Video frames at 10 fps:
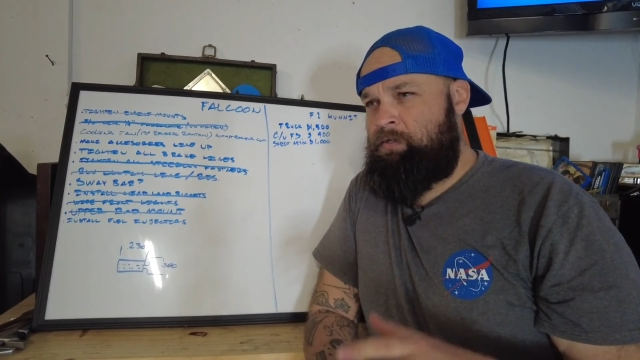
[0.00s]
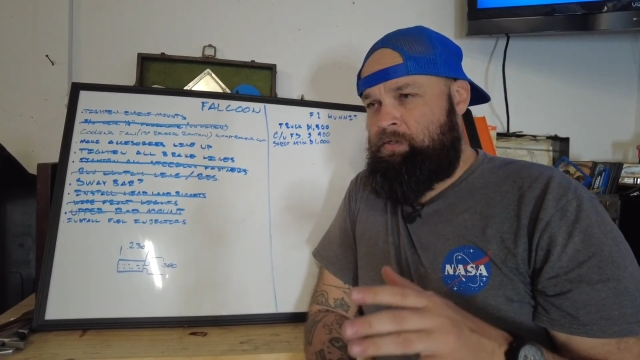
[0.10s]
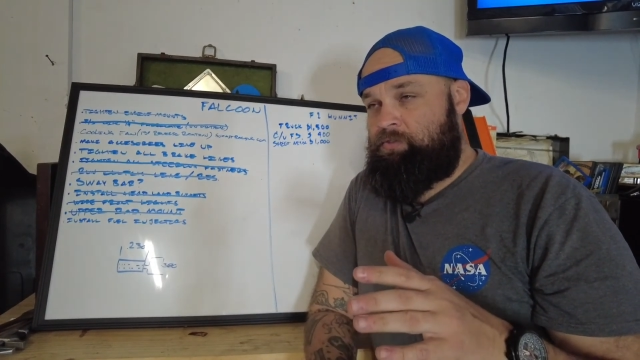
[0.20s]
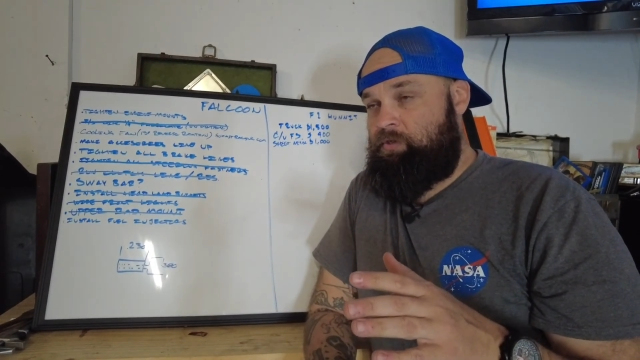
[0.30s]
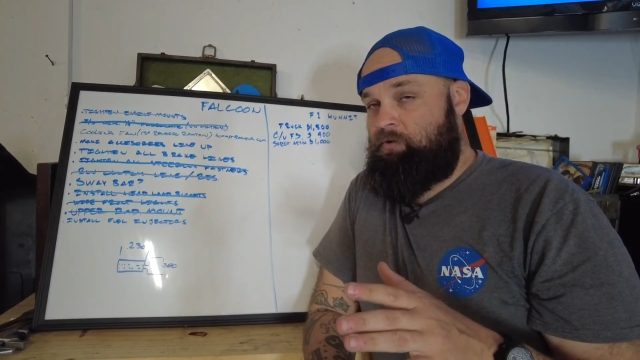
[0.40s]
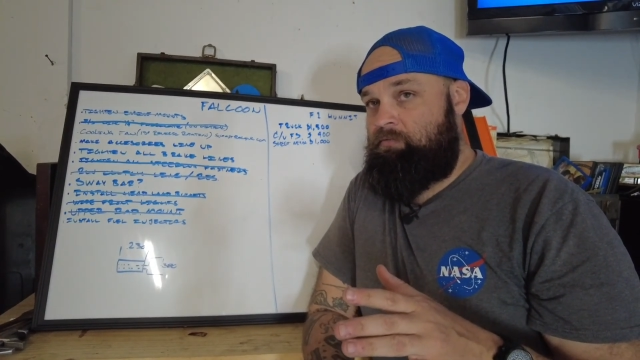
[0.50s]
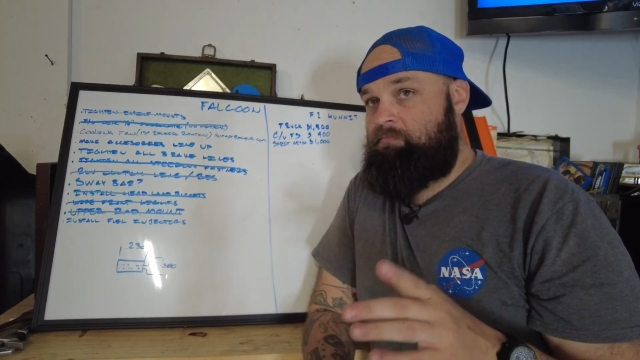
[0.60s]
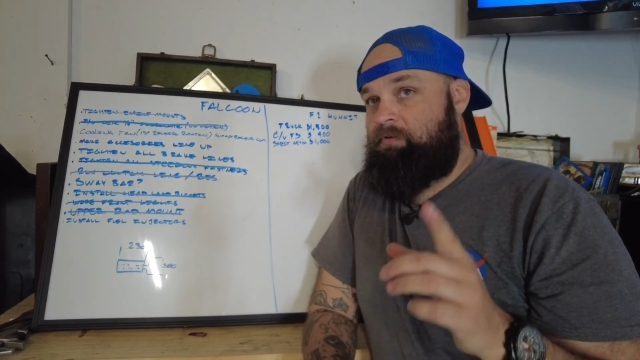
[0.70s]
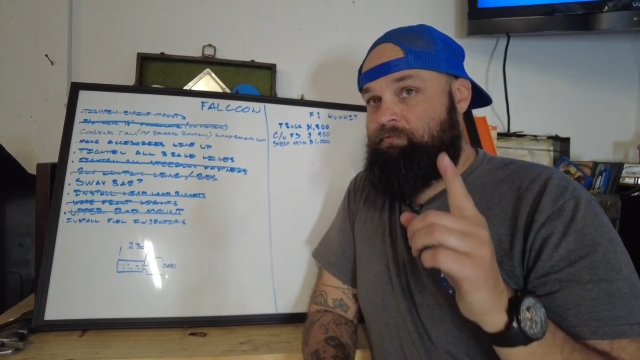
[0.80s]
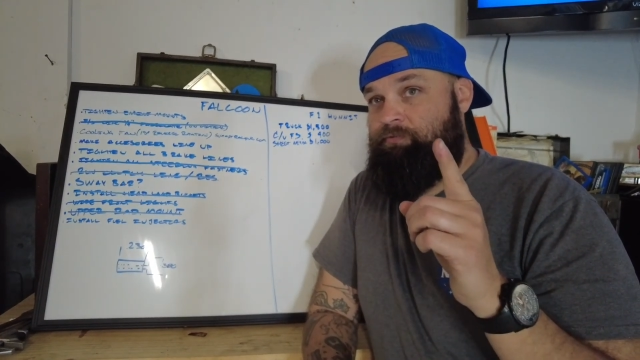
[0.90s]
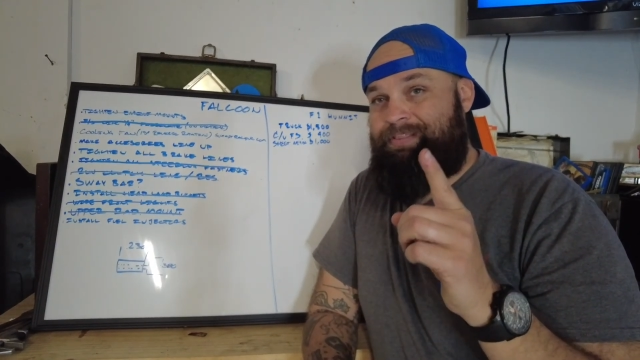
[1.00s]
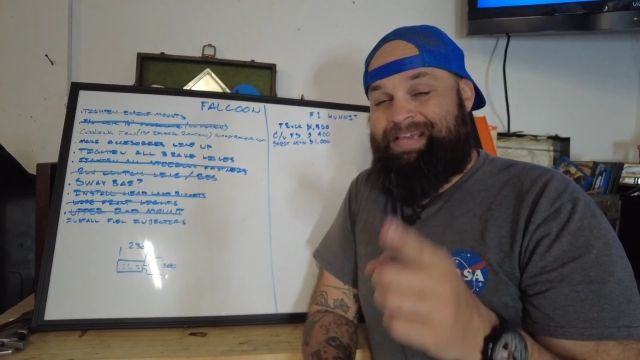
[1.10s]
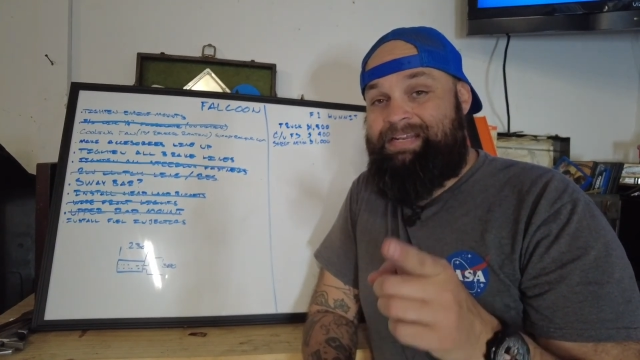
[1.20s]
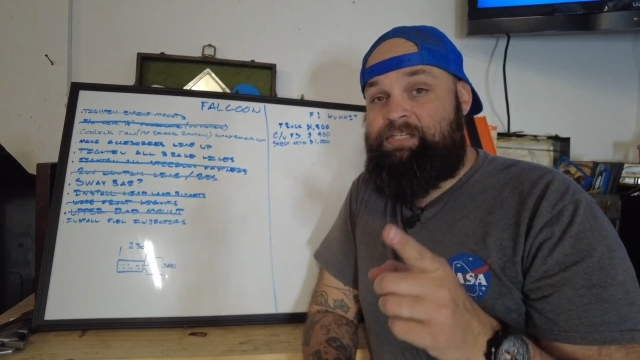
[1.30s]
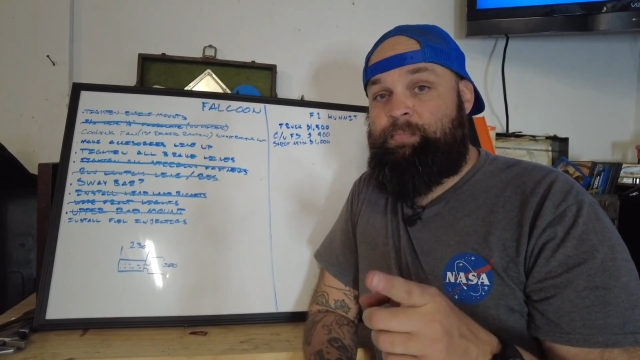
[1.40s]
So for the
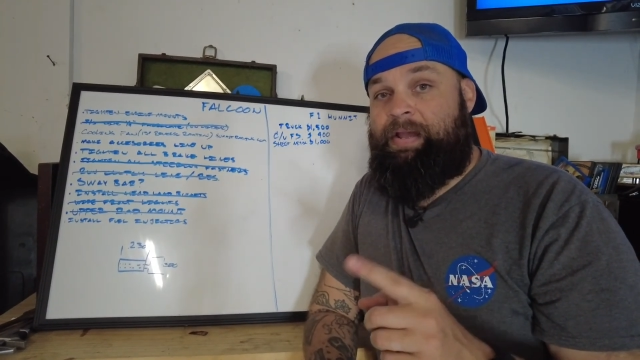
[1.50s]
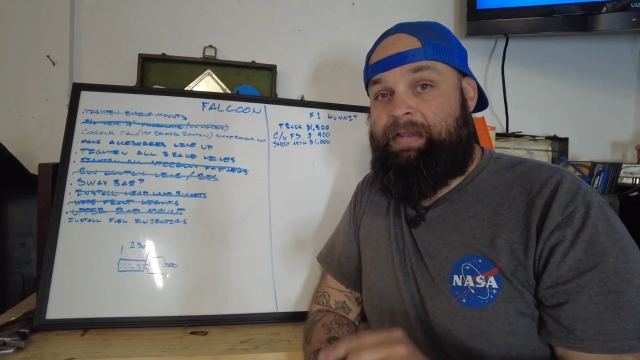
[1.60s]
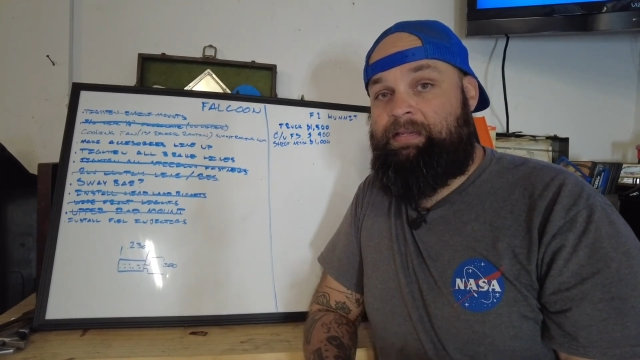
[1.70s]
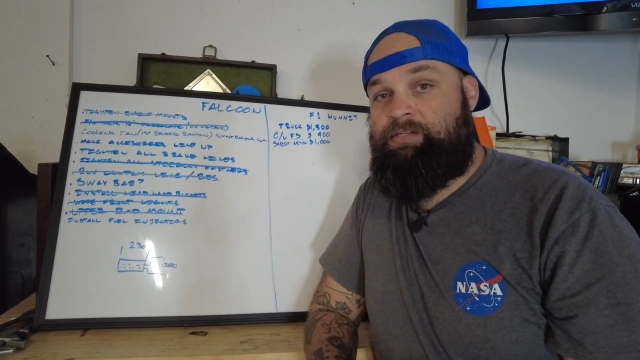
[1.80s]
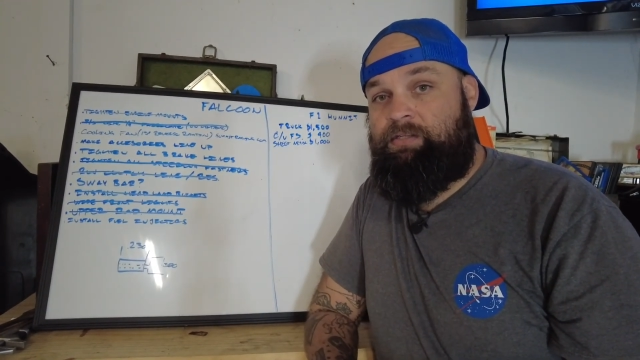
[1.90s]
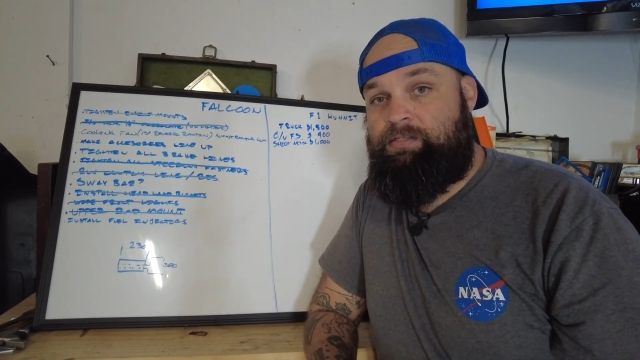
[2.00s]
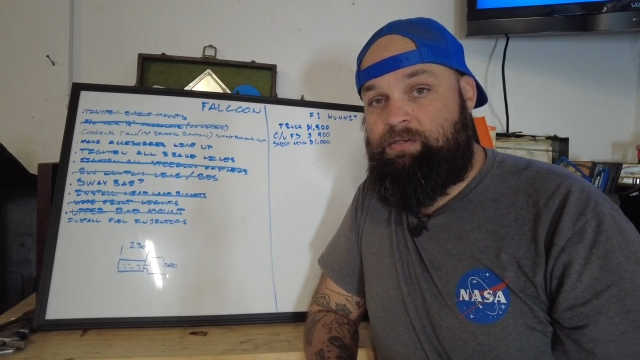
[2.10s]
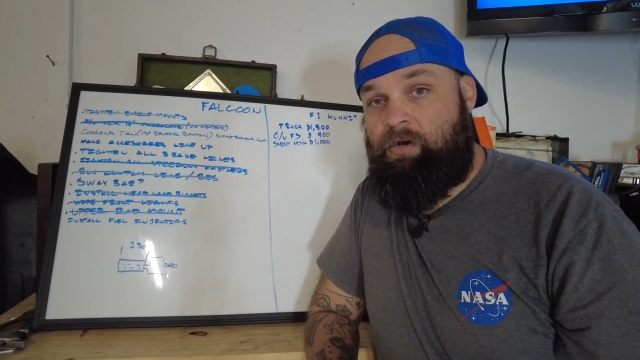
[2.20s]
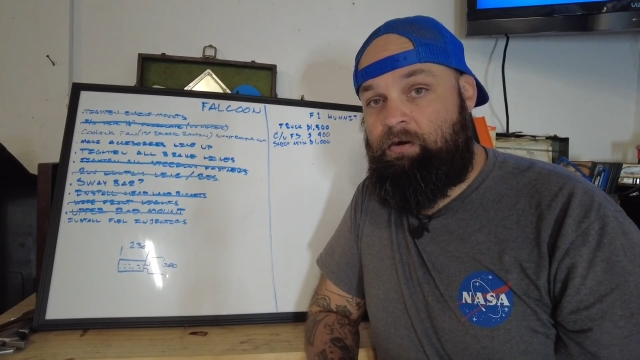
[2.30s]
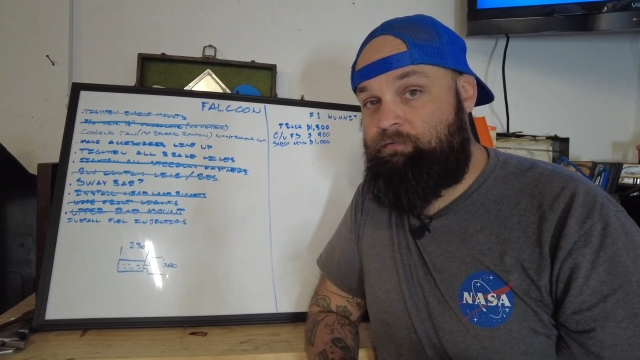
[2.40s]
engine package on this car,